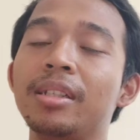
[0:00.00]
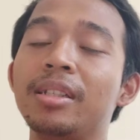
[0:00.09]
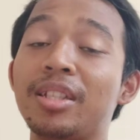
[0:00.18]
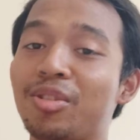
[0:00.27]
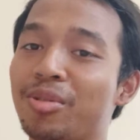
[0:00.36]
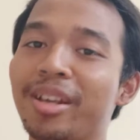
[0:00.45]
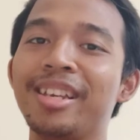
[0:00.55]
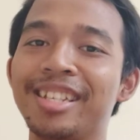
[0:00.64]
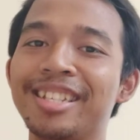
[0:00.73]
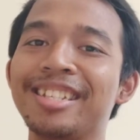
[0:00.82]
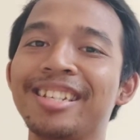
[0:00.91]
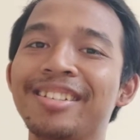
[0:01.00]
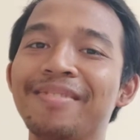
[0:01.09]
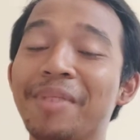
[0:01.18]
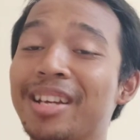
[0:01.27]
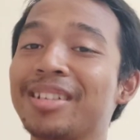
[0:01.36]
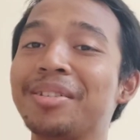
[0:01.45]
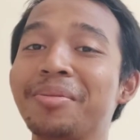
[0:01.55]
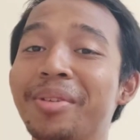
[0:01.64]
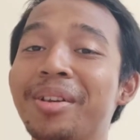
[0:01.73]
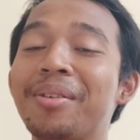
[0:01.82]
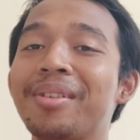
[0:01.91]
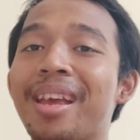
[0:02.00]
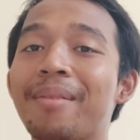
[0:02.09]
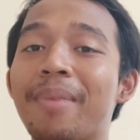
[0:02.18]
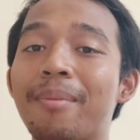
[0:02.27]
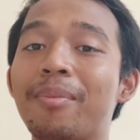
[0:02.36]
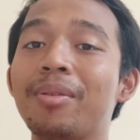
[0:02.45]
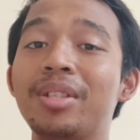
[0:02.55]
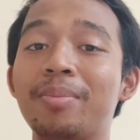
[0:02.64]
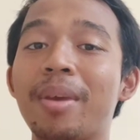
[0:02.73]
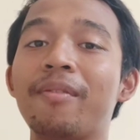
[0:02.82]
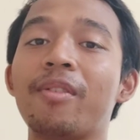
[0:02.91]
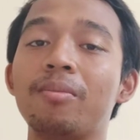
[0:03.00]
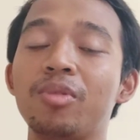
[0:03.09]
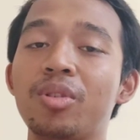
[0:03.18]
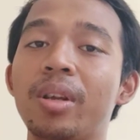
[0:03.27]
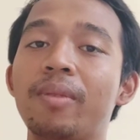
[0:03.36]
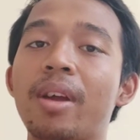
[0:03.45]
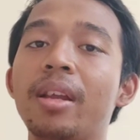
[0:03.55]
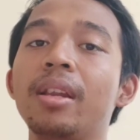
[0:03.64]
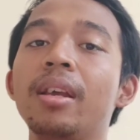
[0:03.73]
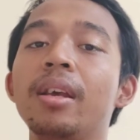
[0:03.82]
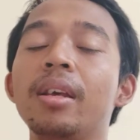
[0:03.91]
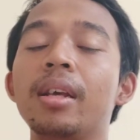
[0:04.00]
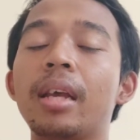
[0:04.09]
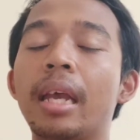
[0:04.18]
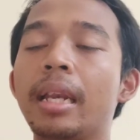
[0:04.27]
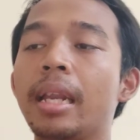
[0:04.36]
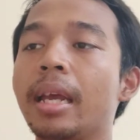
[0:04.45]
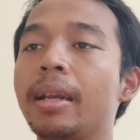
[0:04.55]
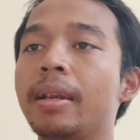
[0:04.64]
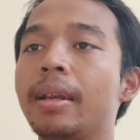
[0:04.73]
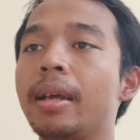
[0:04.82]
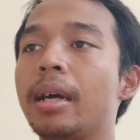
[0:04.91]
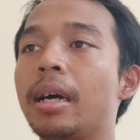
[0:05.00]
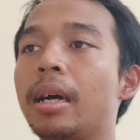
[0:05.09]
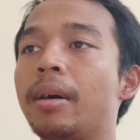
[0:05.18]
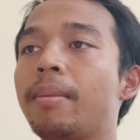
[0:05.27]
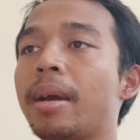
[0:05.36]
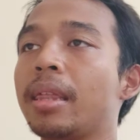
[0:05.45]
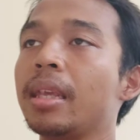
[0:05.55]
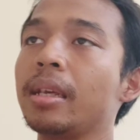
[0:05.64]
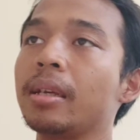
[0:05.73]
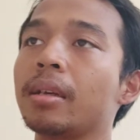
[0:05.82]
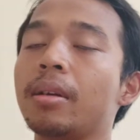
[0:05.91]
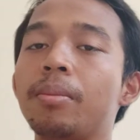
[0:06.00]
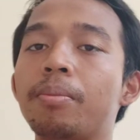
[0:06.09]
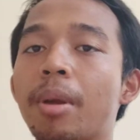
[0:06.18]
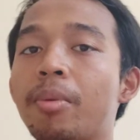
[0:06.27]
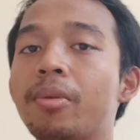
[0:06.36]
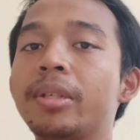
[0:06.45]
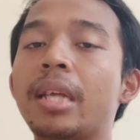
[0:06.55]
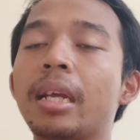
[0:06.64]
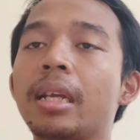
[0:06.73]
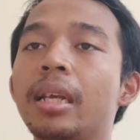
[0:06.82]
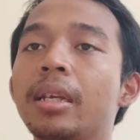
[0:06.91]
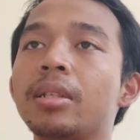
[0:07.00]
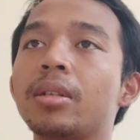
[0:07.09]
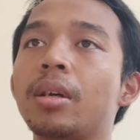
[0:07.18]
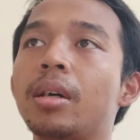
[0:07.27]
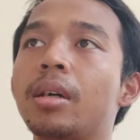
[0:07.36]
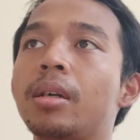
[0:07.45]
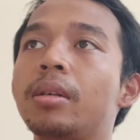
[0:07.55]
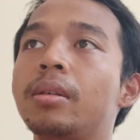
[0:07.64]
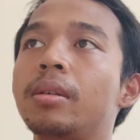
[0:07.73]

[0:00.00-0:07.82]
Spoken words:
the trees, because we know that paper is made from tree, right? And then I think paper recycling is a